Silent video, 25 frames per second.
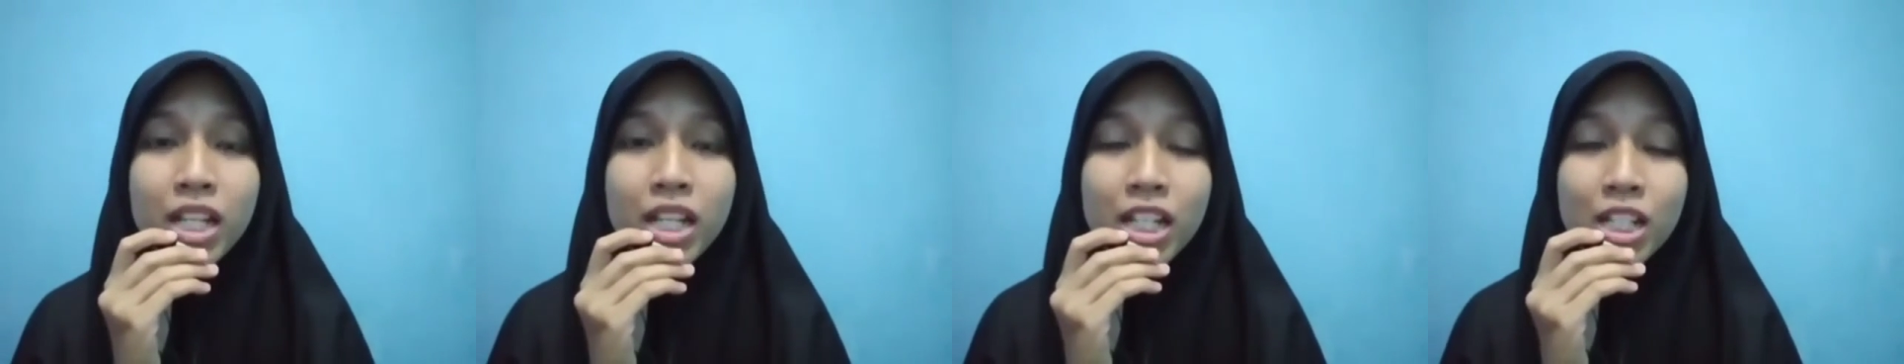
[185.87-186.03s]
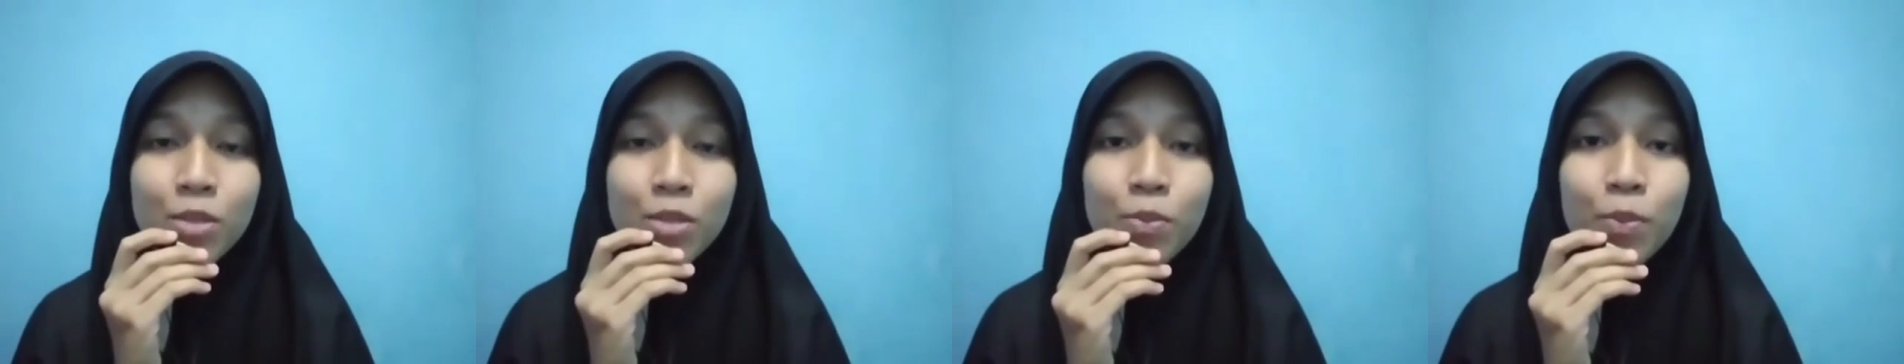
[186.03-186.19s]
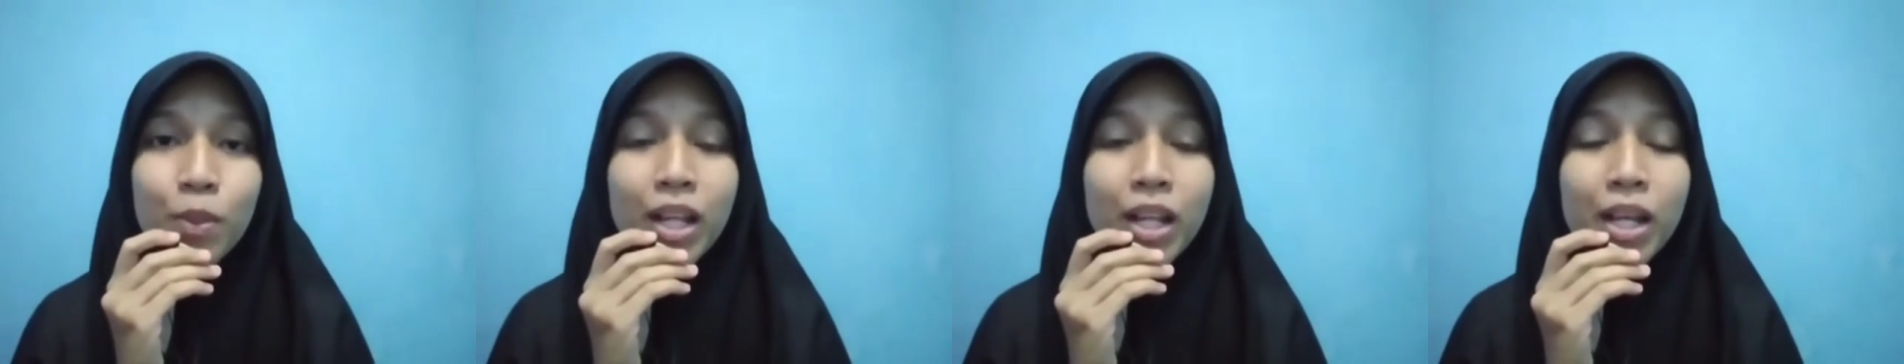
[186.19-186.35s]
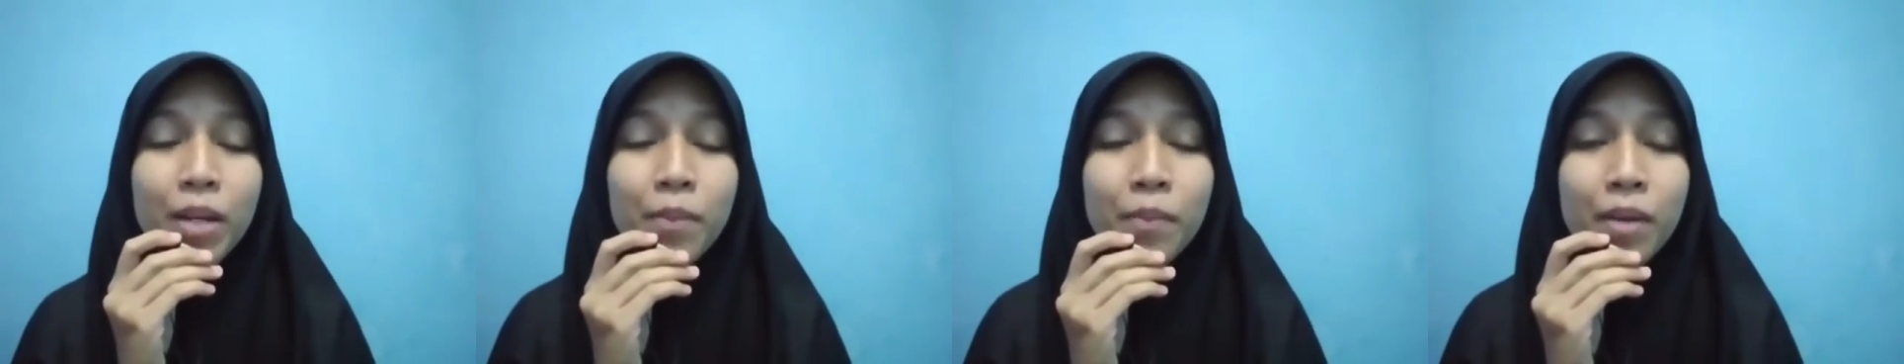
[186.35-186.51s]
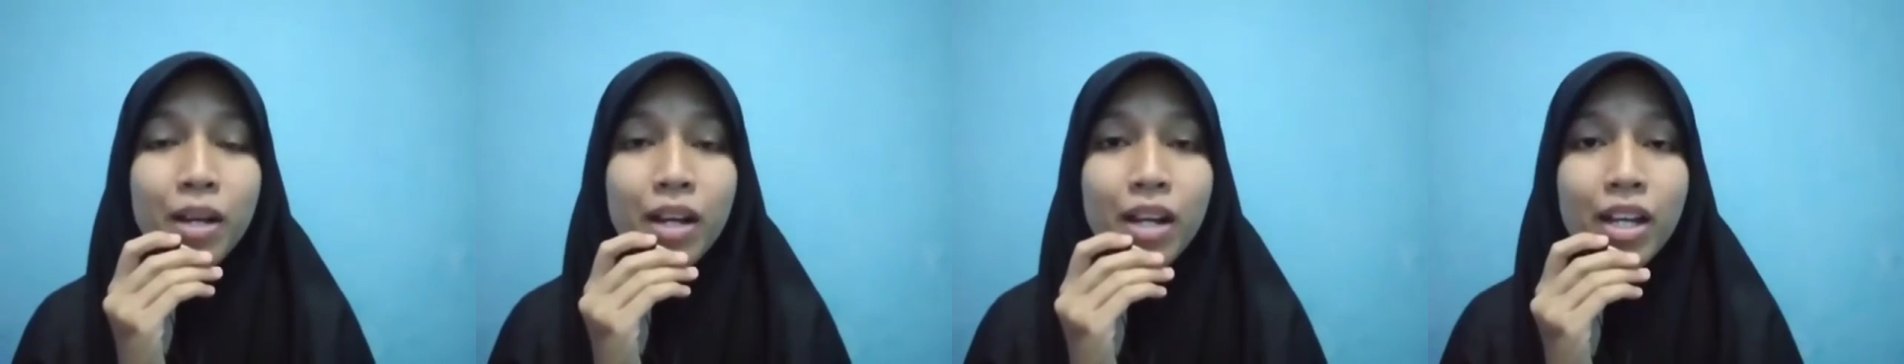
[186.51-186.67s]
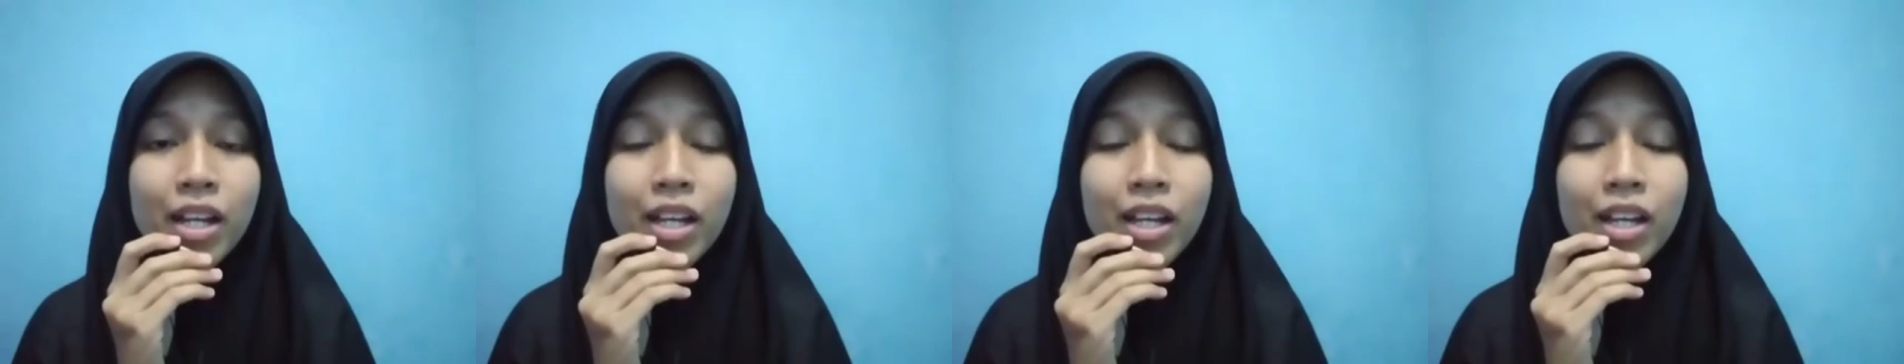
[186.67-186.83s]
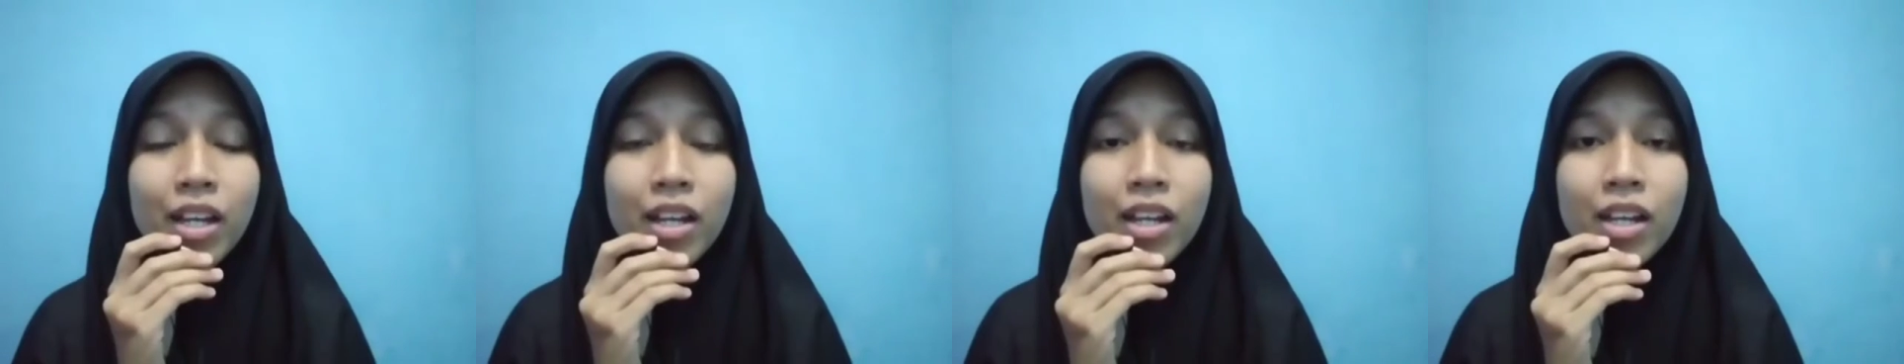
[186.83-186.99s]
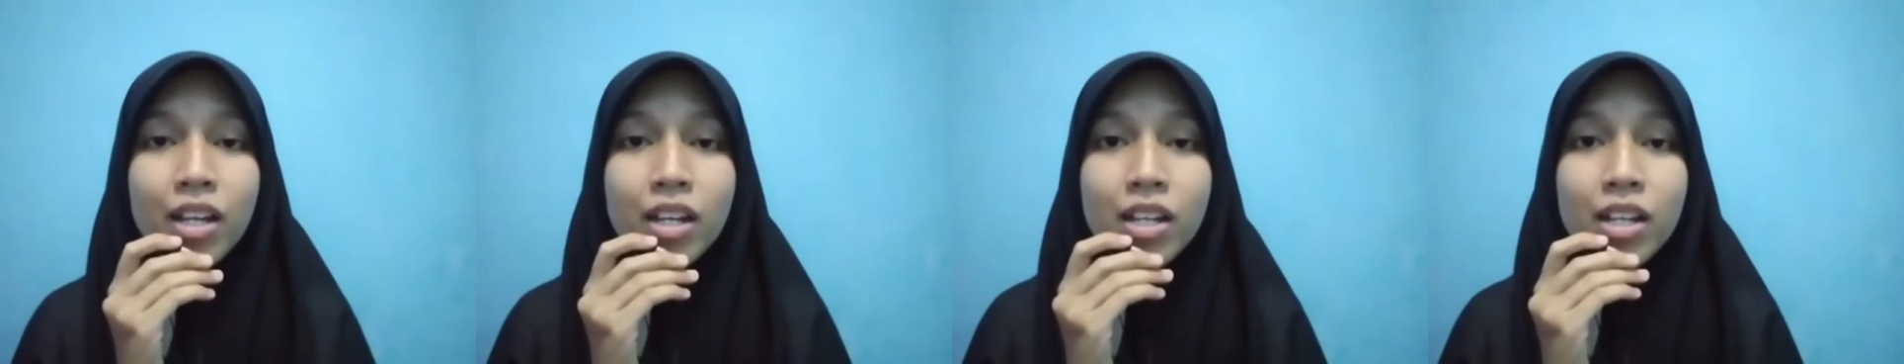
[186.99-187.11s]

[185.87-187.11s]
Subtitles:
explained by